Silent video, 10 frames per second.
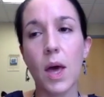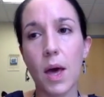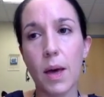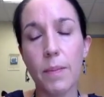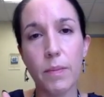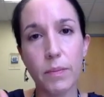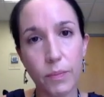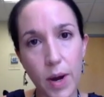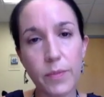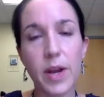
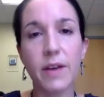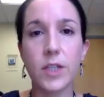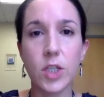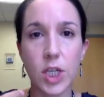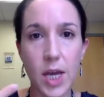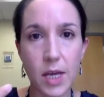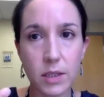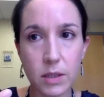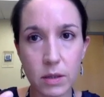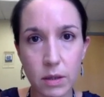primary
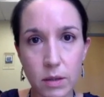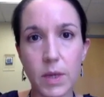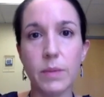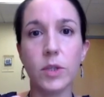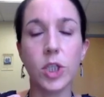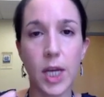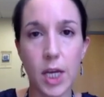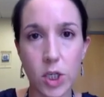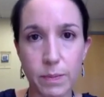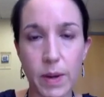FSGS, minimal
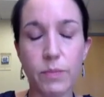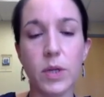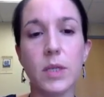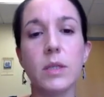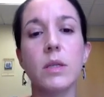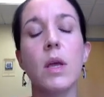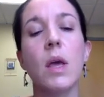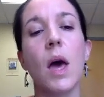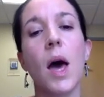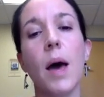change, membranous.
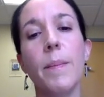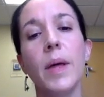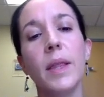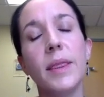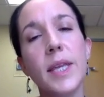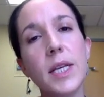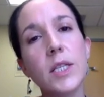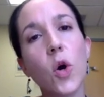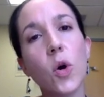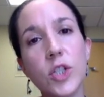
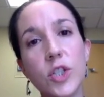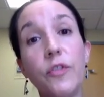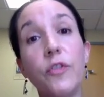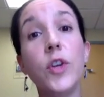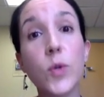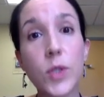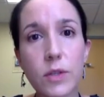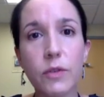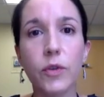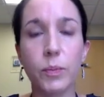These cause
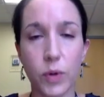diffuse foot